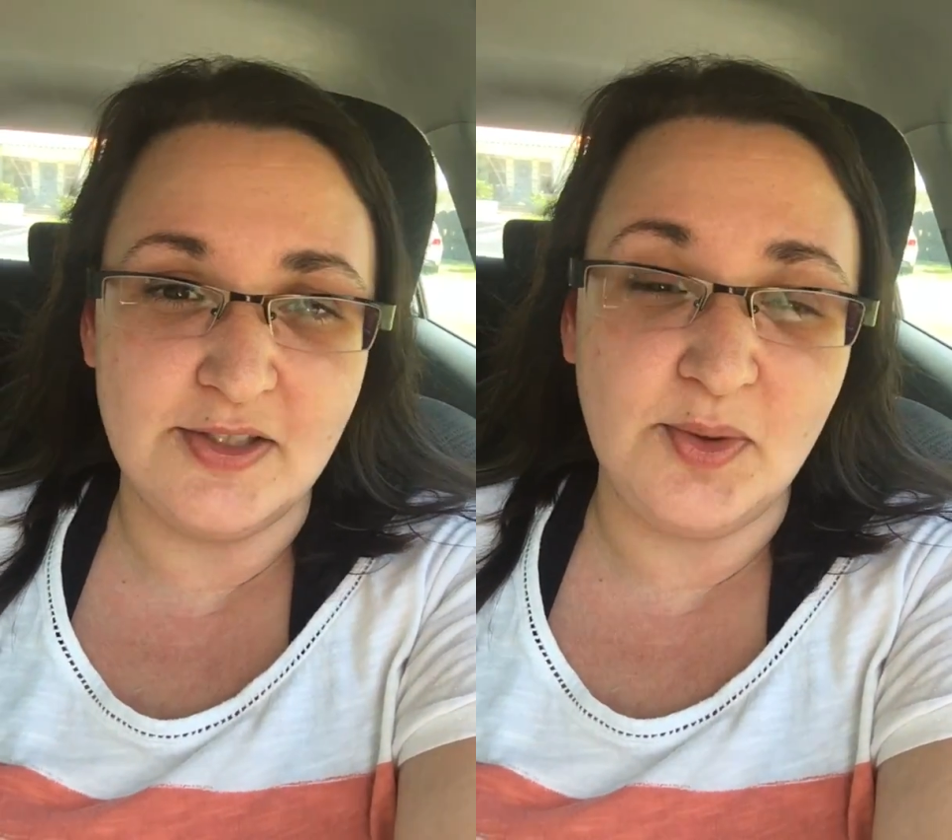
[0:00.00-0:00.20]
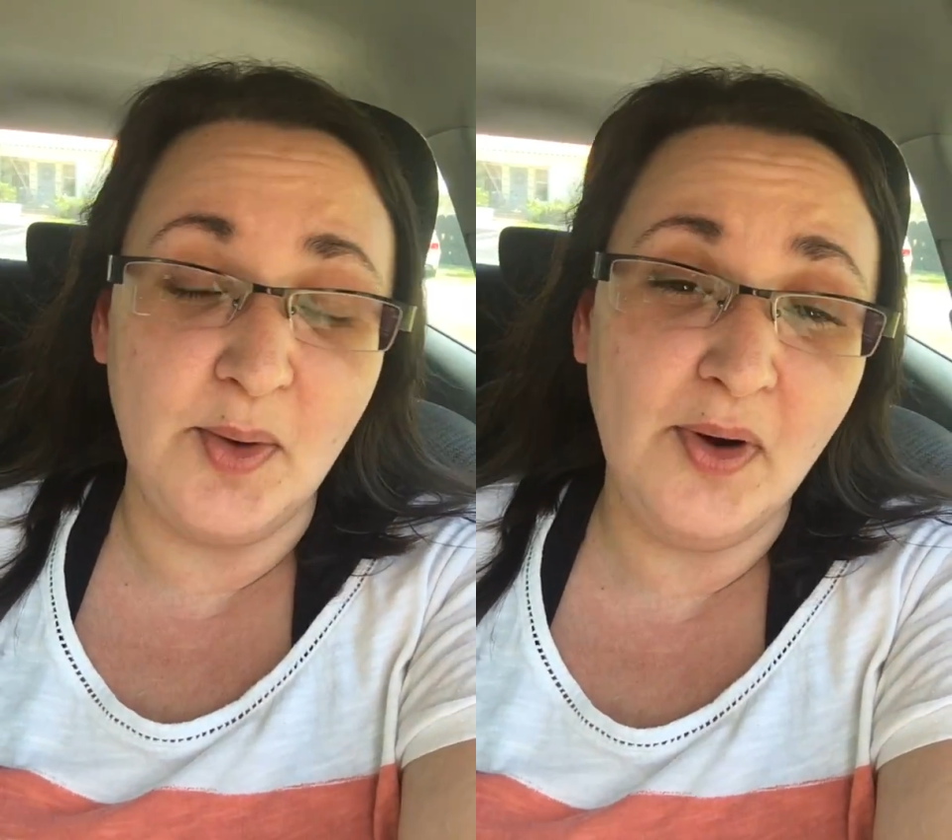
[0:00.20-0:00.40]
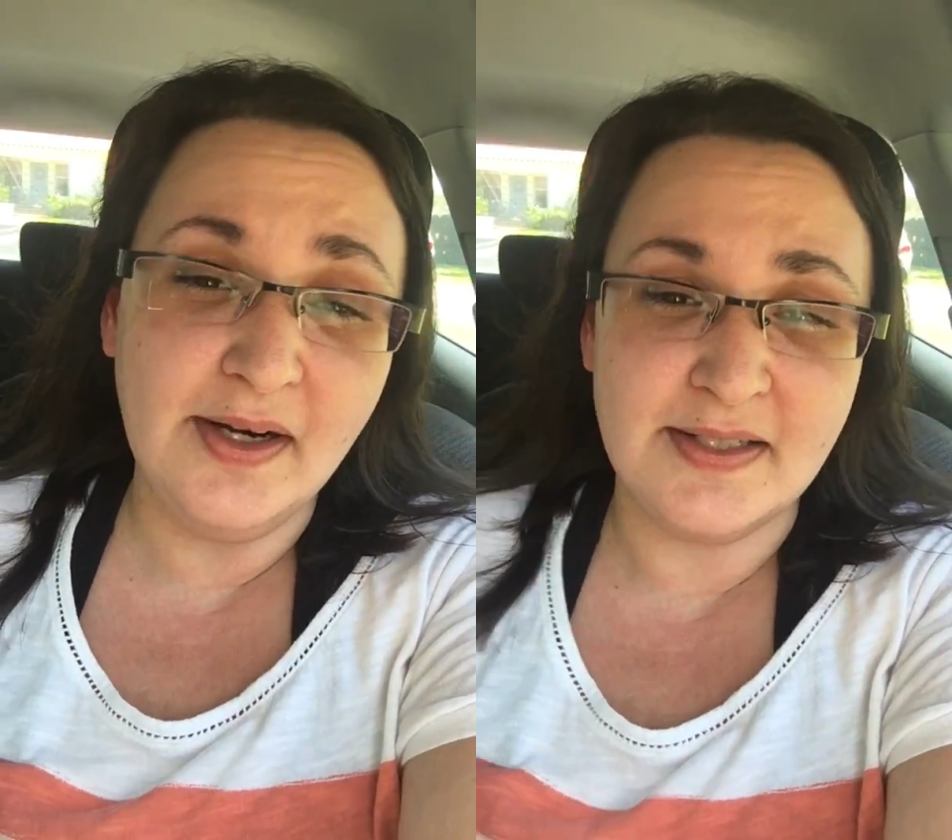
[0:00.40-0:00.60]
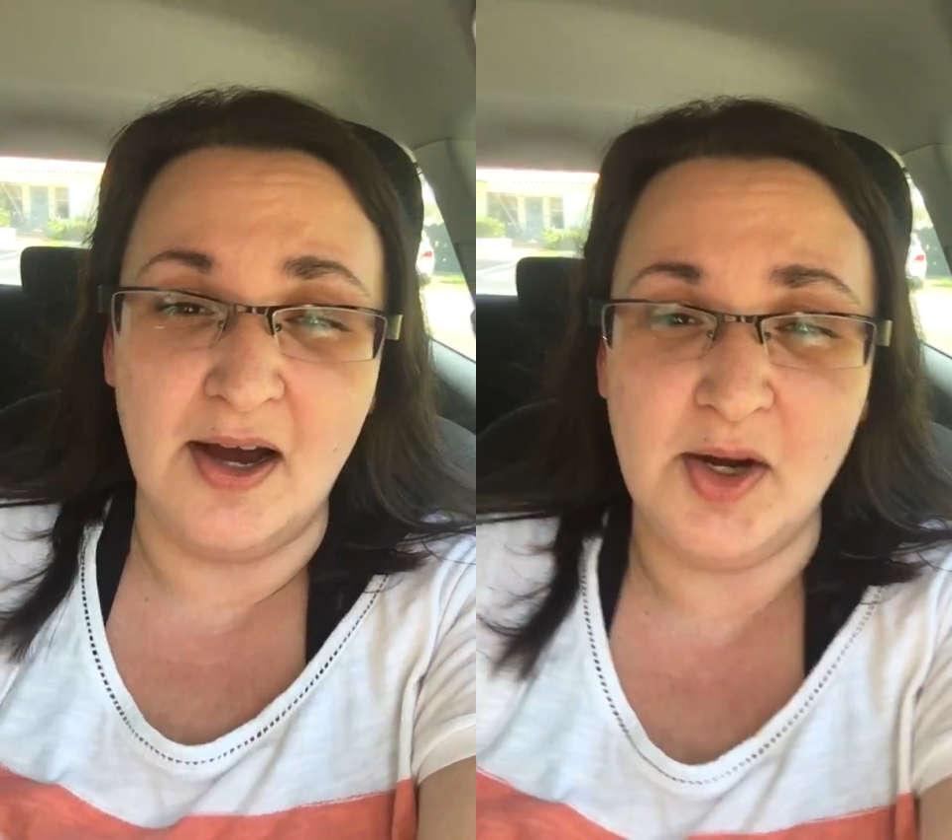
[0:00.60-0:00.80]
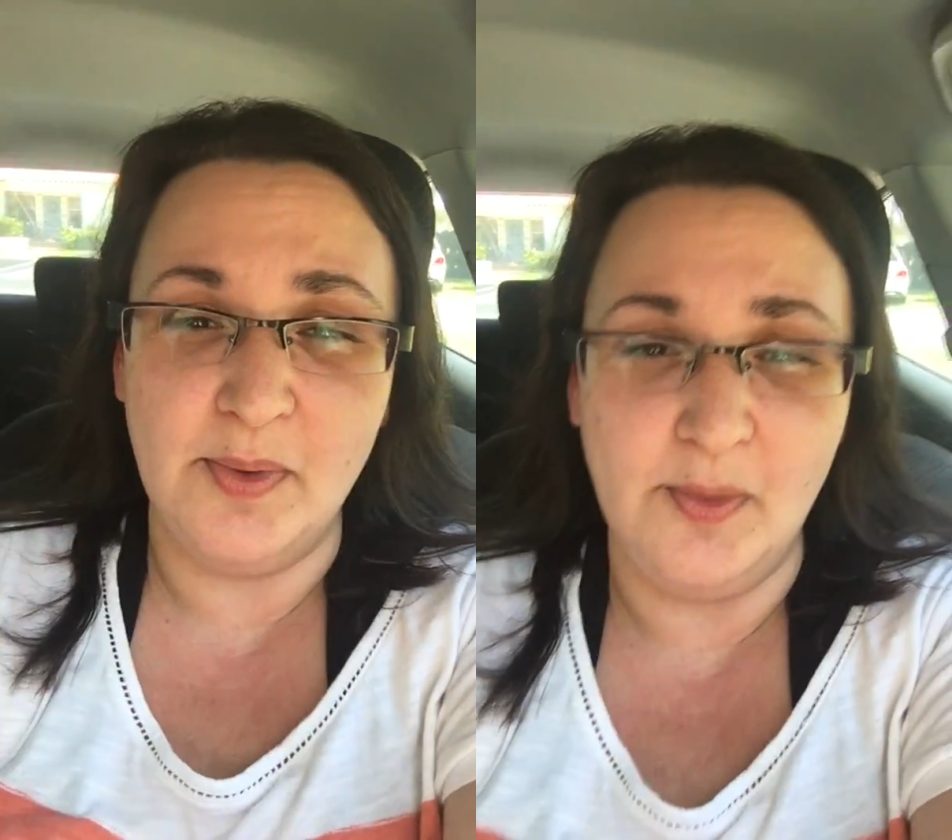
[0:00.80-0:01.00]
And so I want to
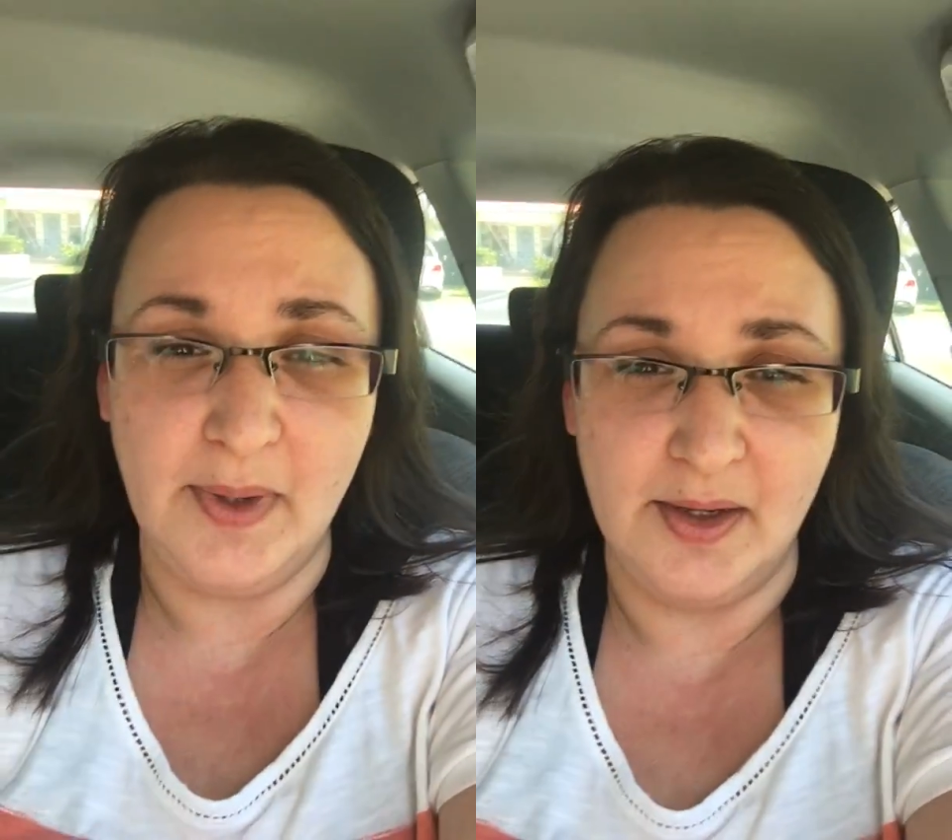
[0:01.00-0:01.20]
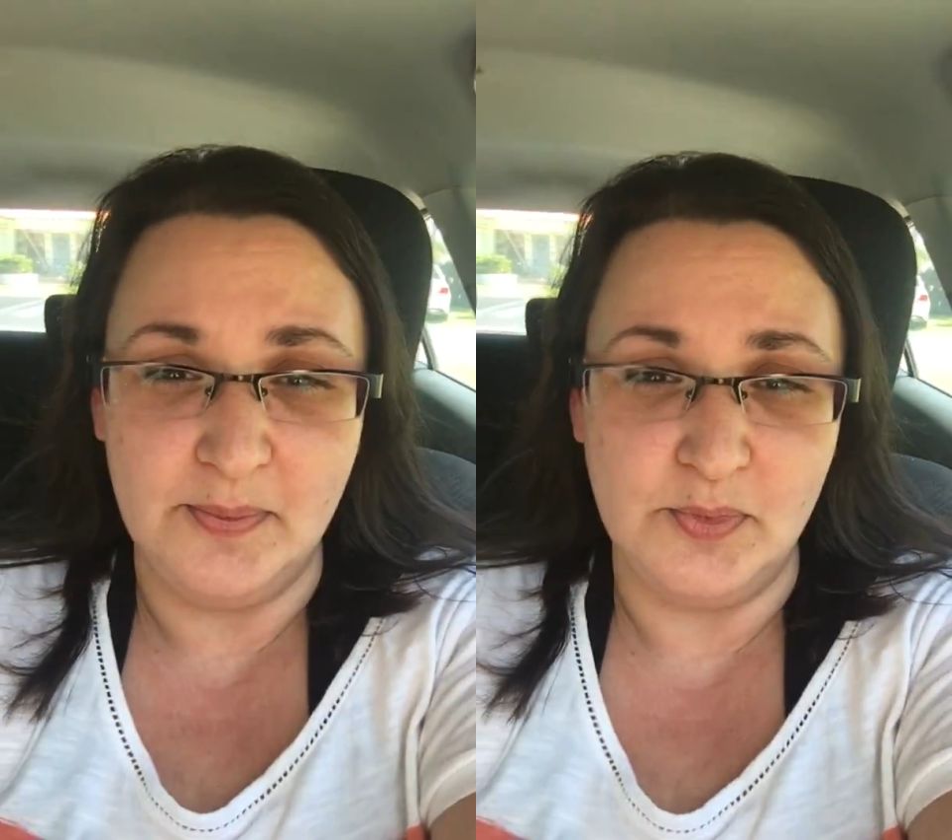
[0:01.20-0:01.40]
talk about my